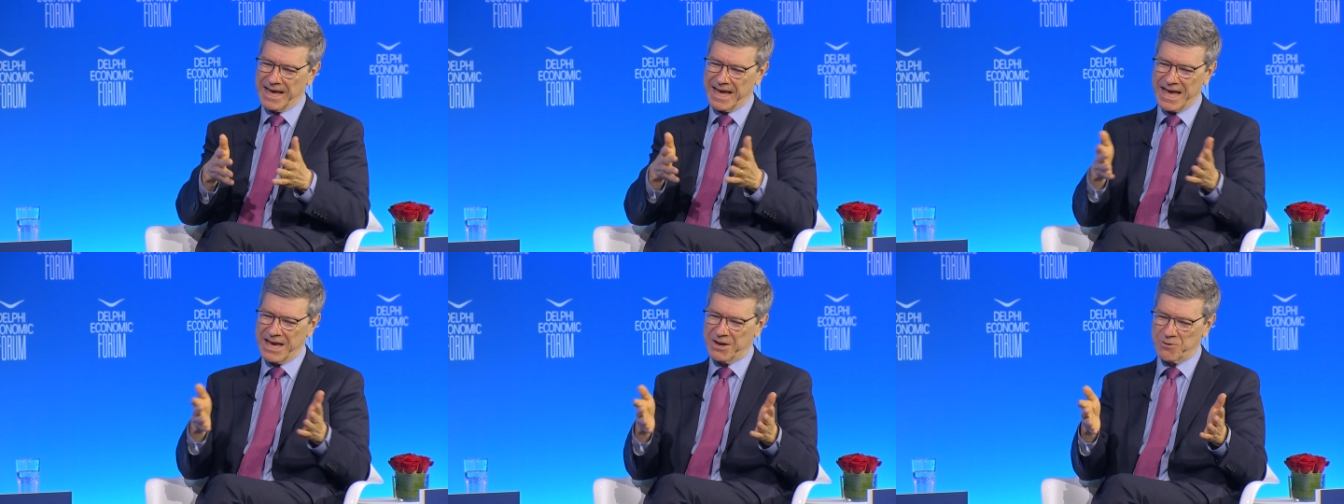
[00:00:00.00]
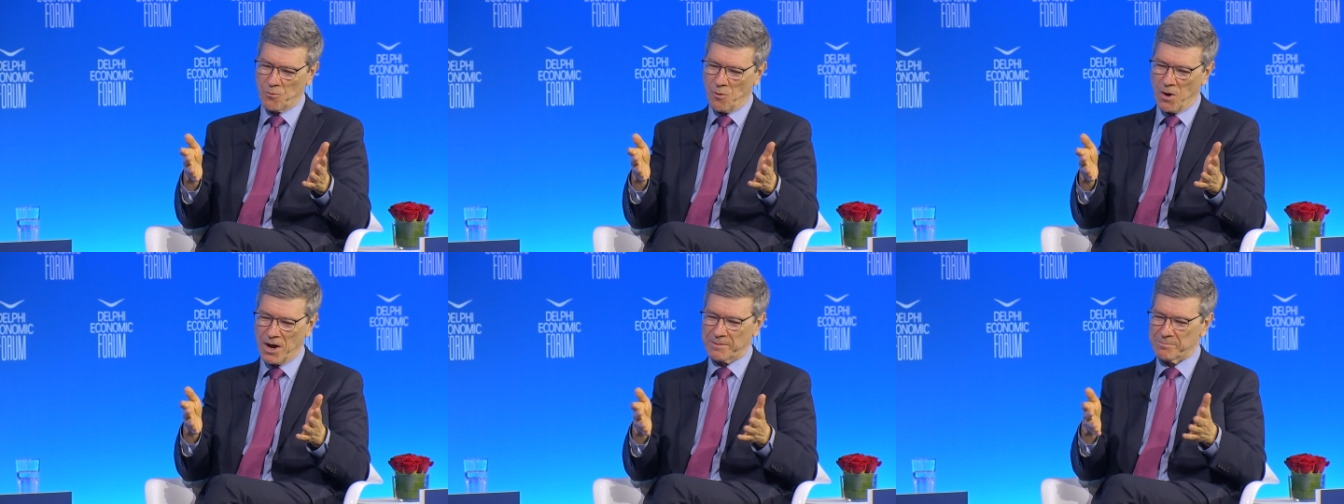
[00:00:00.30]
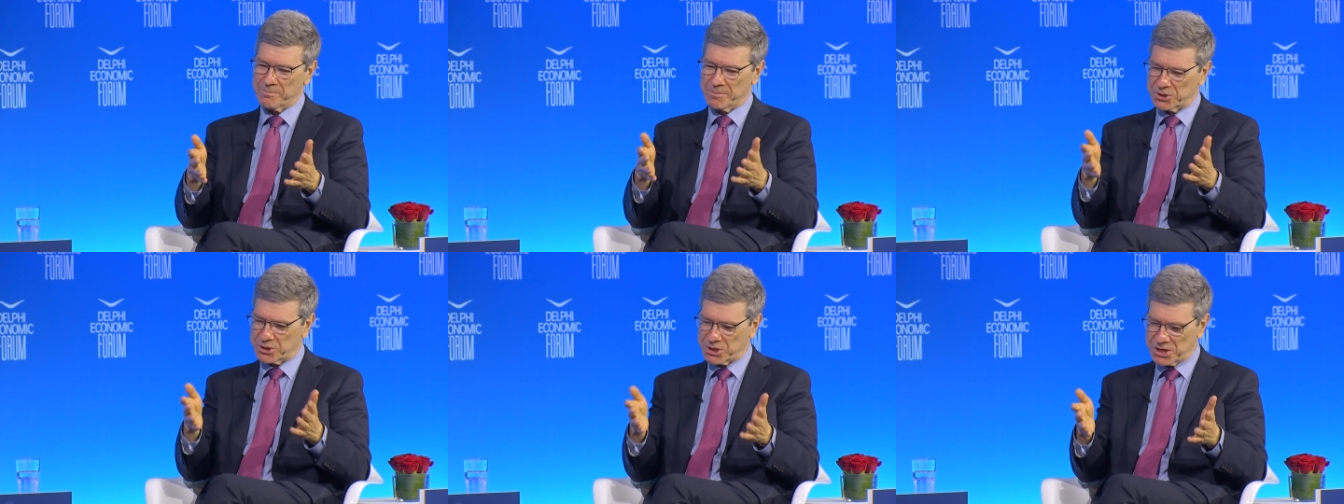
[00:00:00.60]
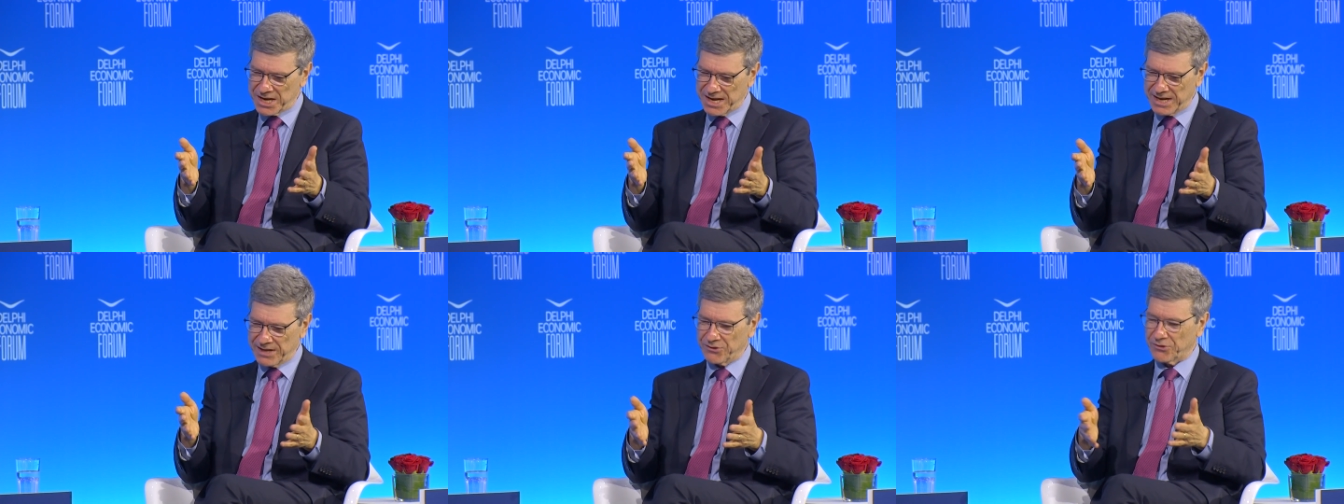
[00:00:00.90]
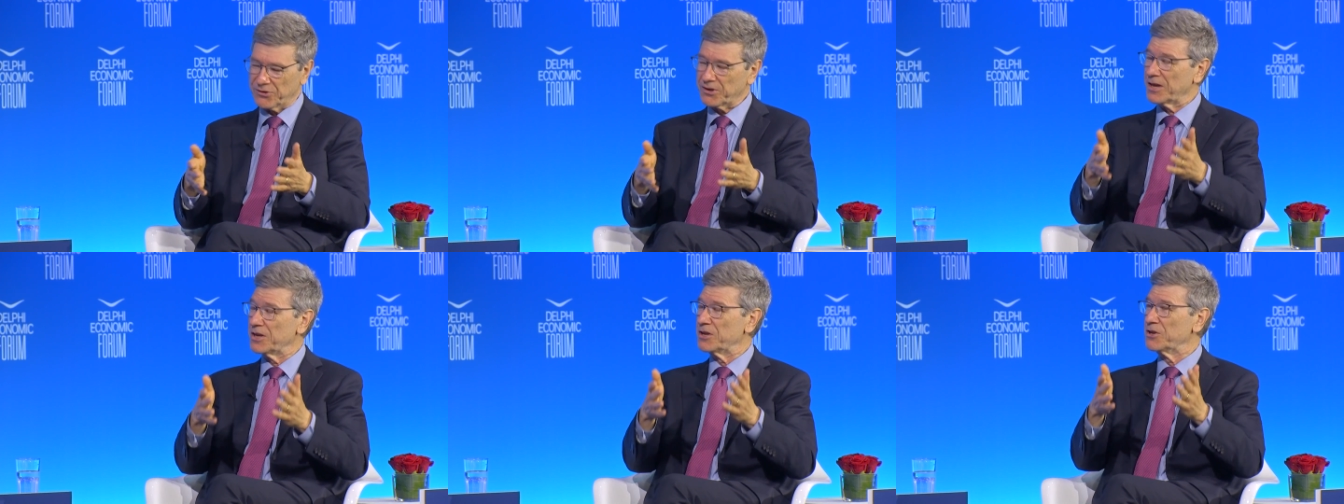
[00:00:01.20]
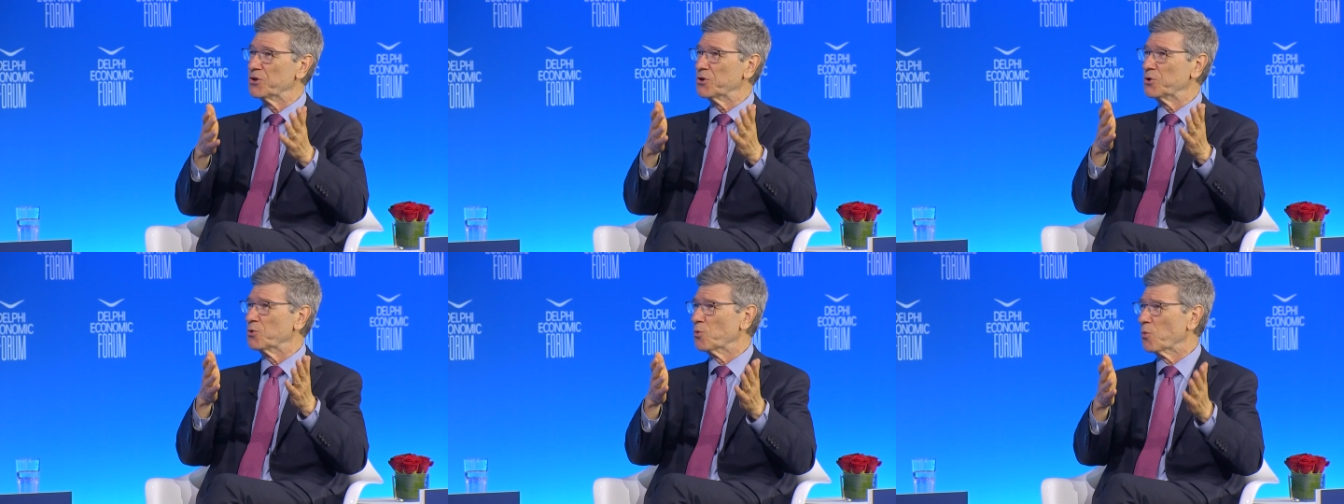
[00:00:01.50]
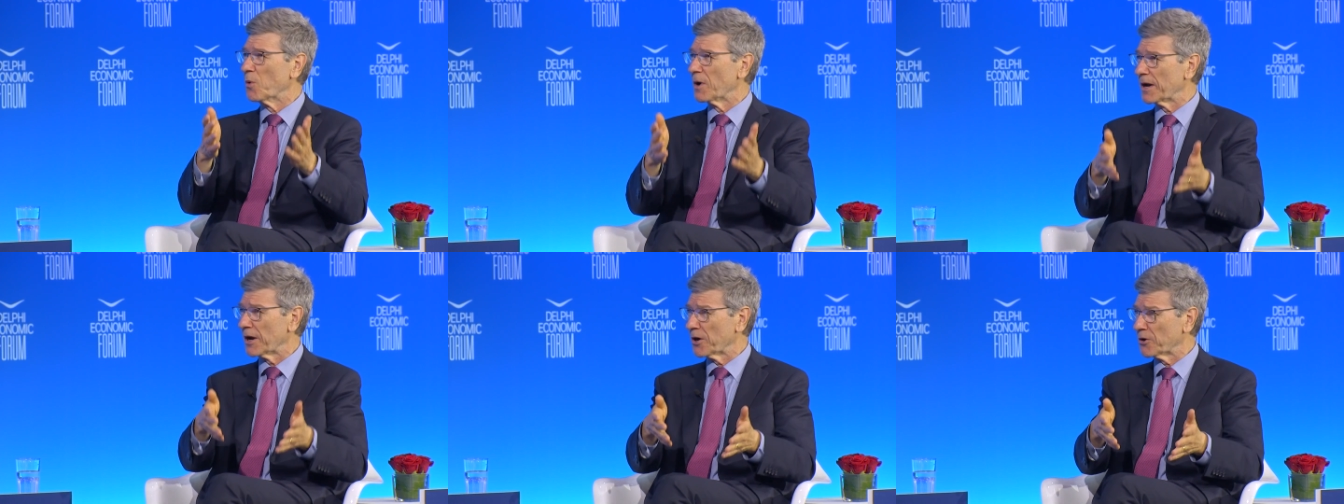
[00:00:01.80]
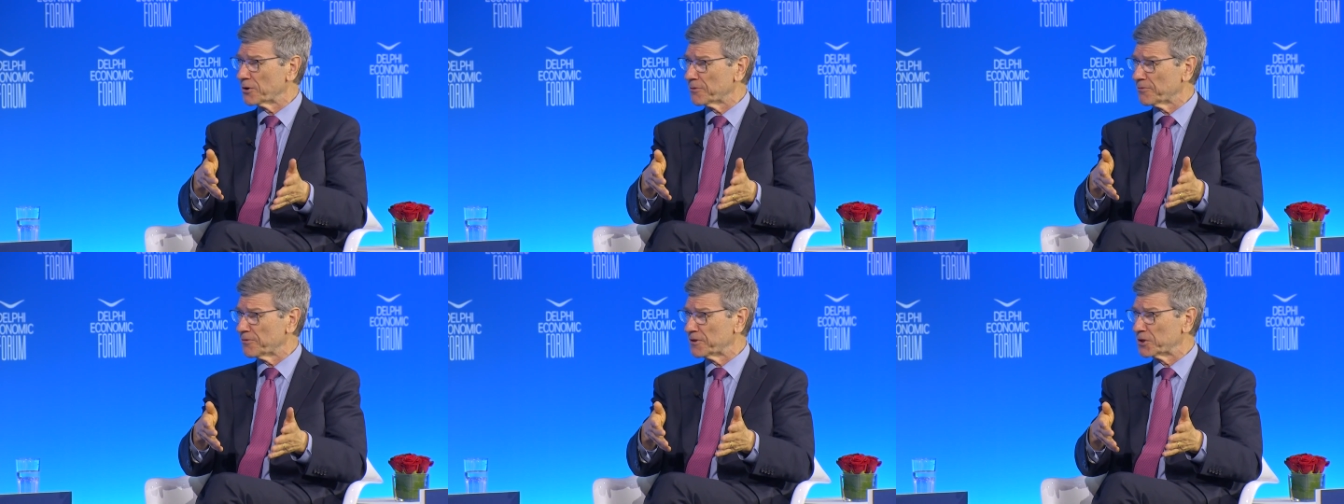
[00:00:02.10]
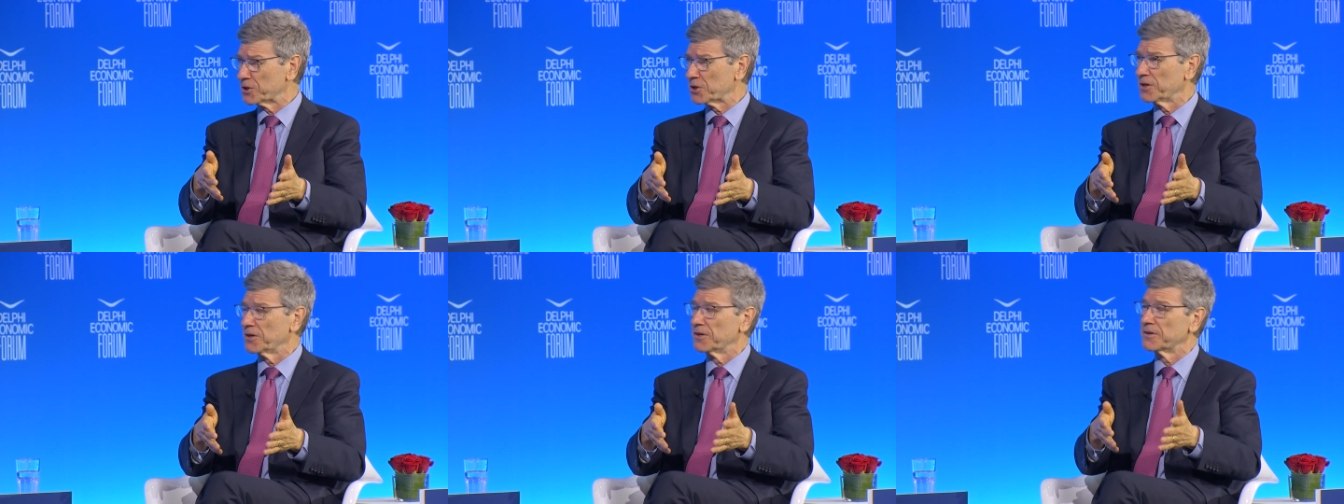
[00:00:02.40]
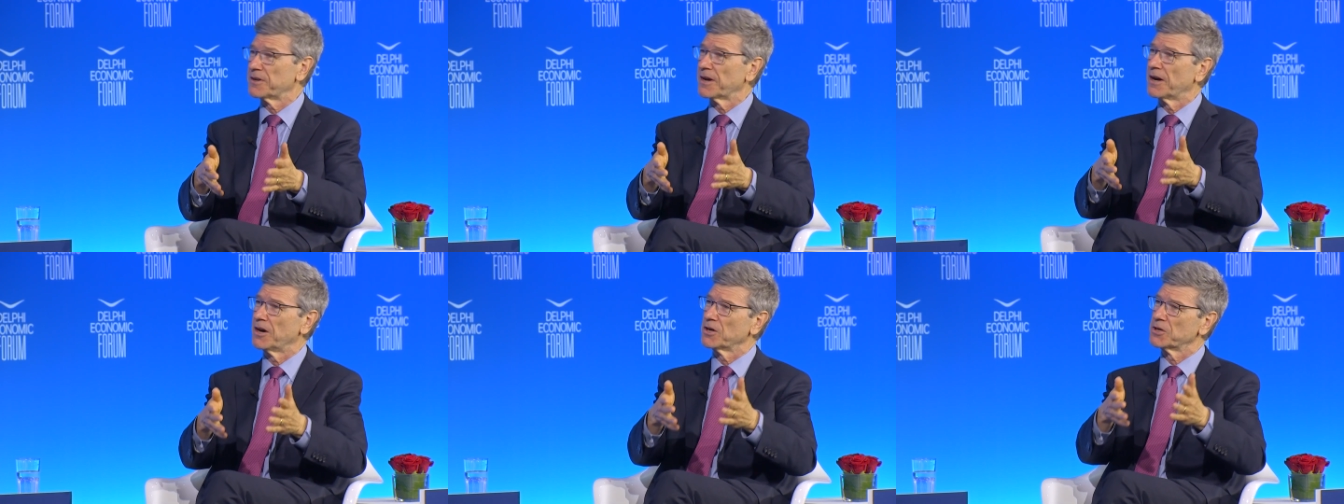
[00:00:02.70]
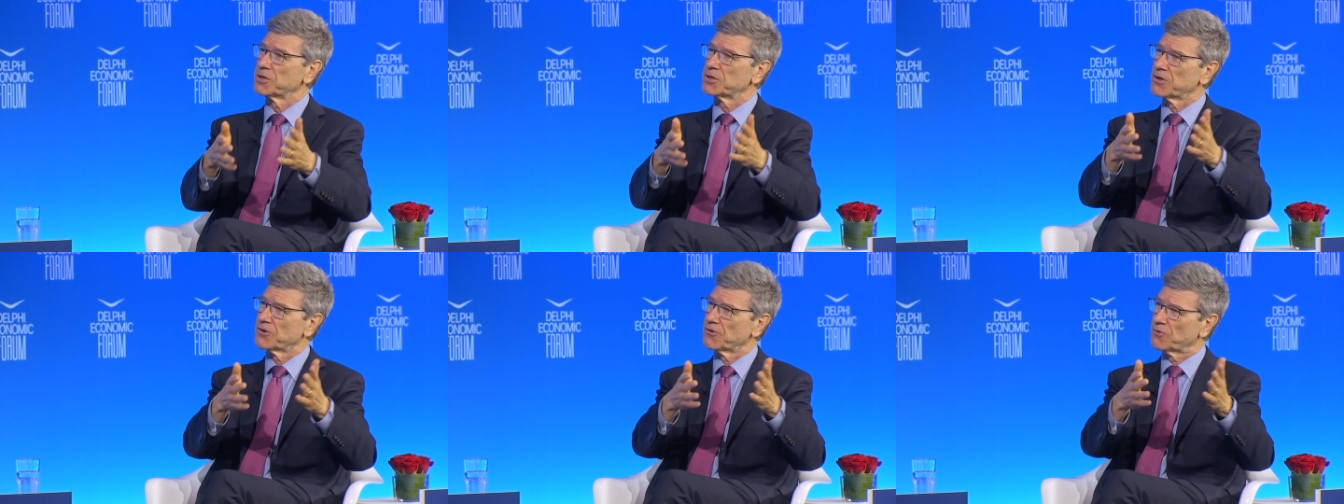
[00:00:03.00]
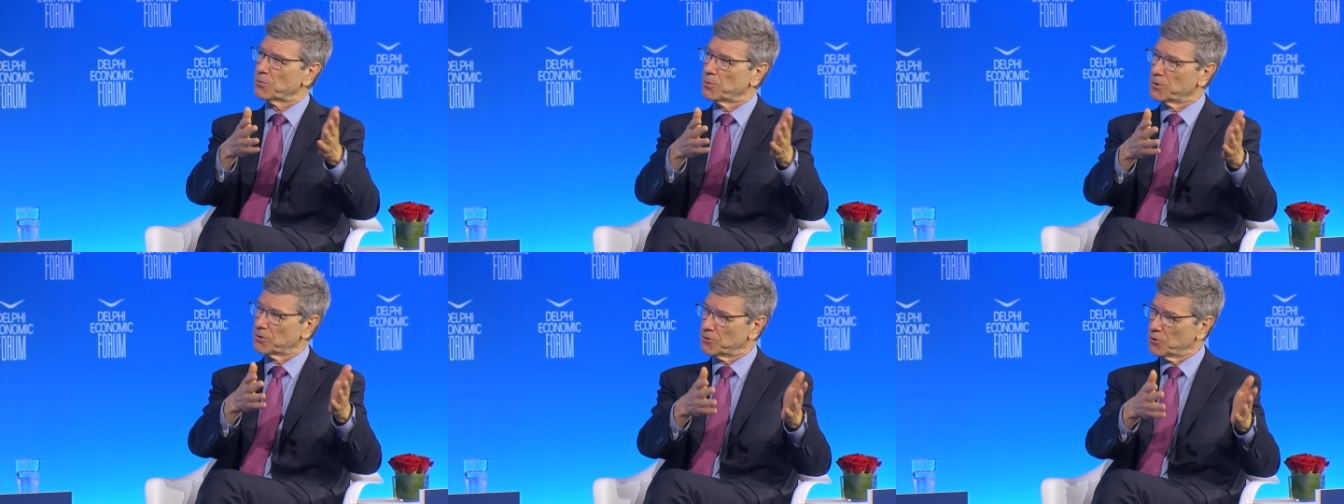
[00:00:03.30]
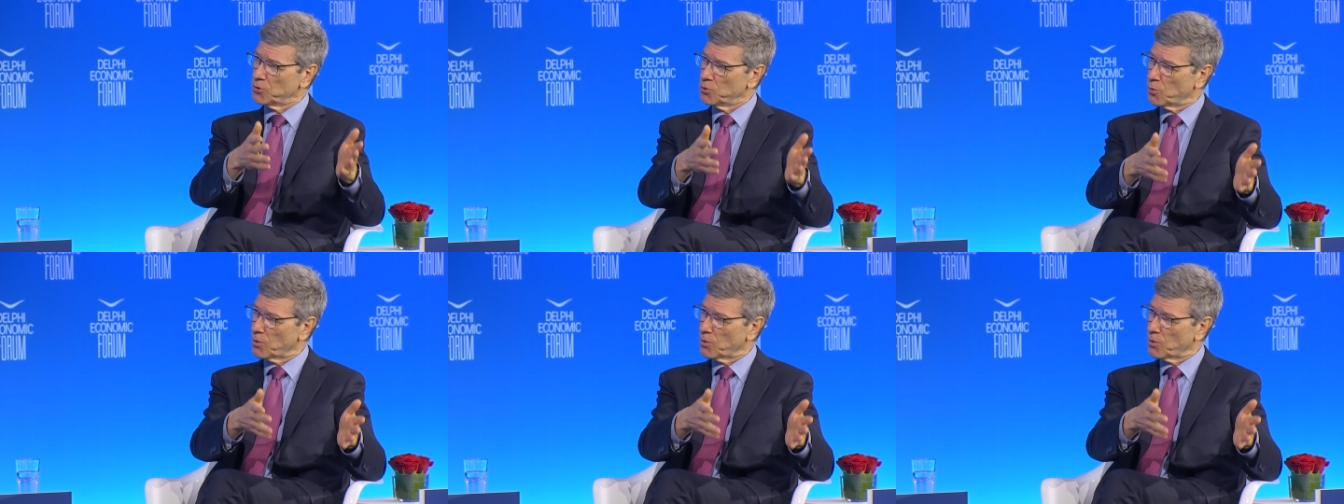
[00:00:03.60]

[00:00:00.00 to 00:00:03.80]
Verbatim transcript: in what machines can do, what artificial intelligence will do,